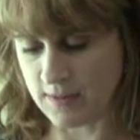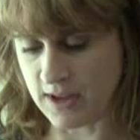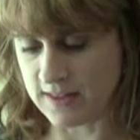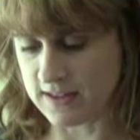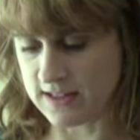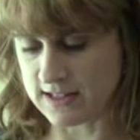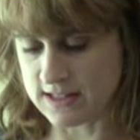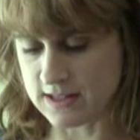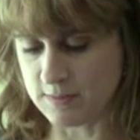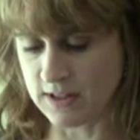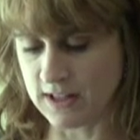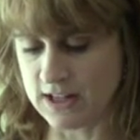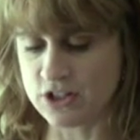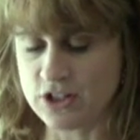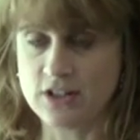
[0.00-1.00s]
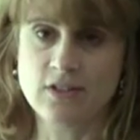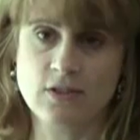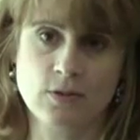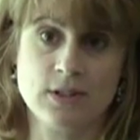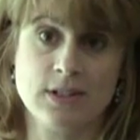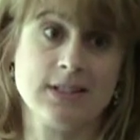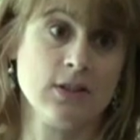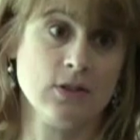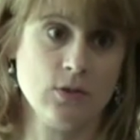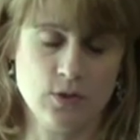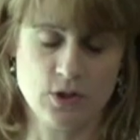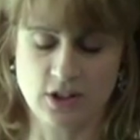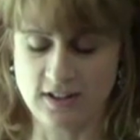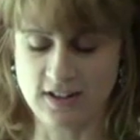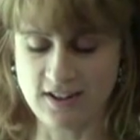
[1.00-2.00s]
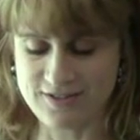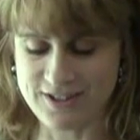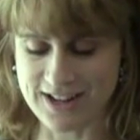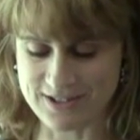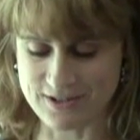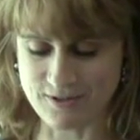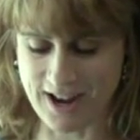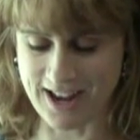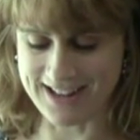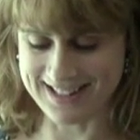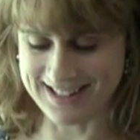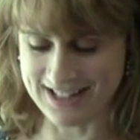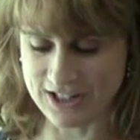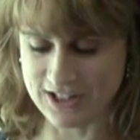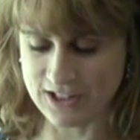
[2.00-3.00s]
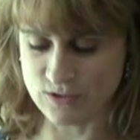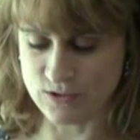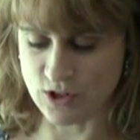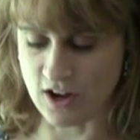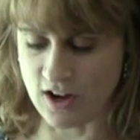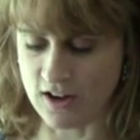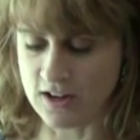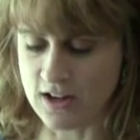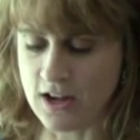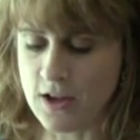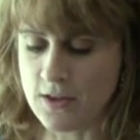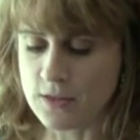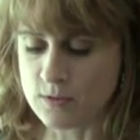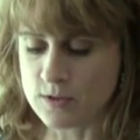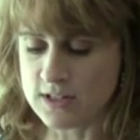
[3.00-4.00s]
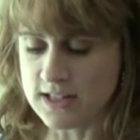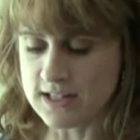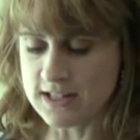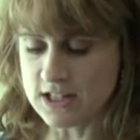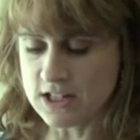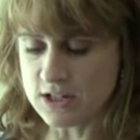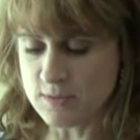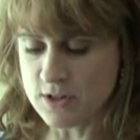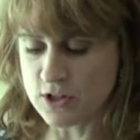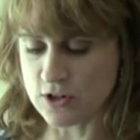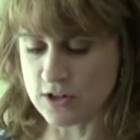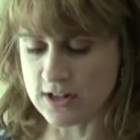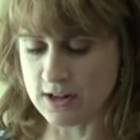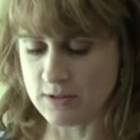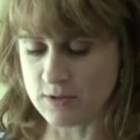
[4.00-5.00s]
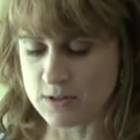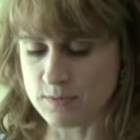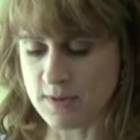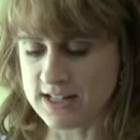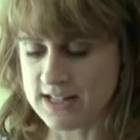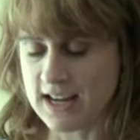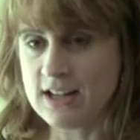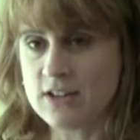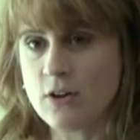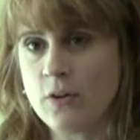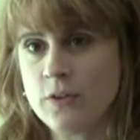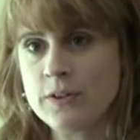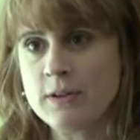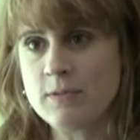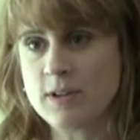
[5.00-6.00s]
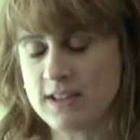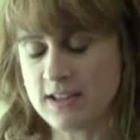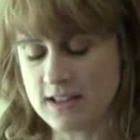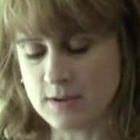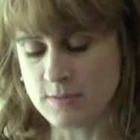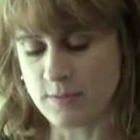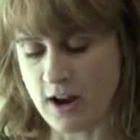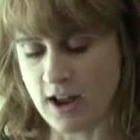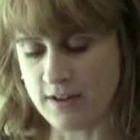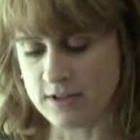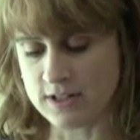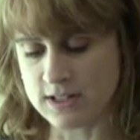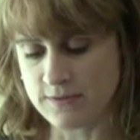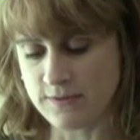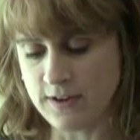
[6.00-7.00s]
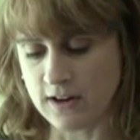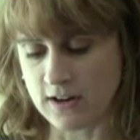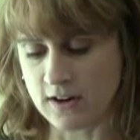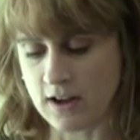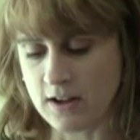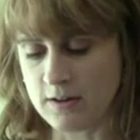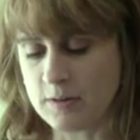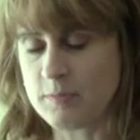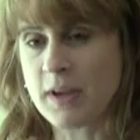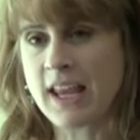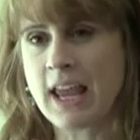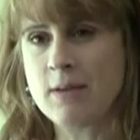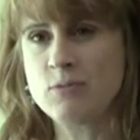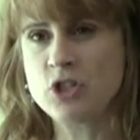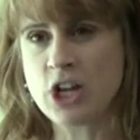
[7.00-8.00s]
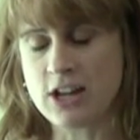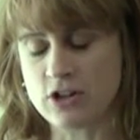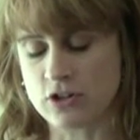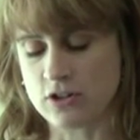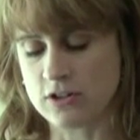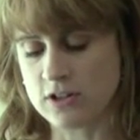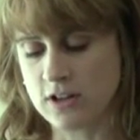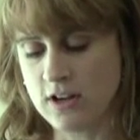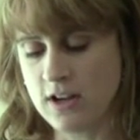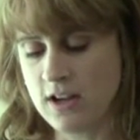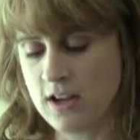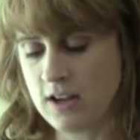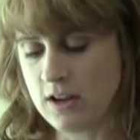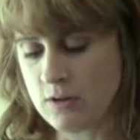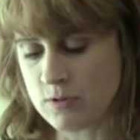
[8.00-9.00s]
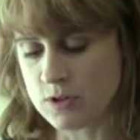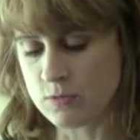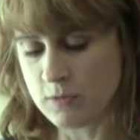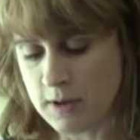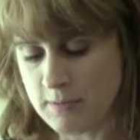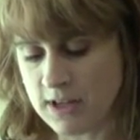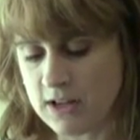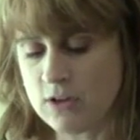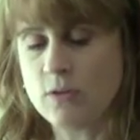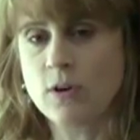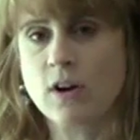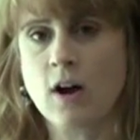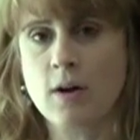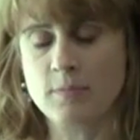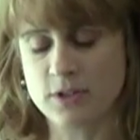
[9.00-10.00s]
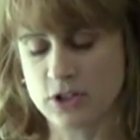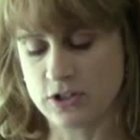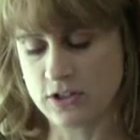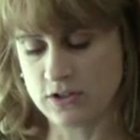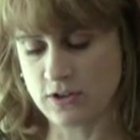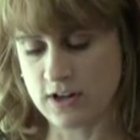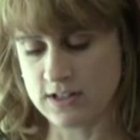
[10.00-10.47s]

and the assimilation or dissolution of Deseret into Utah, the resistance to modernity was maintained only within the private sphere, and it became gendered. It was women who accomplished the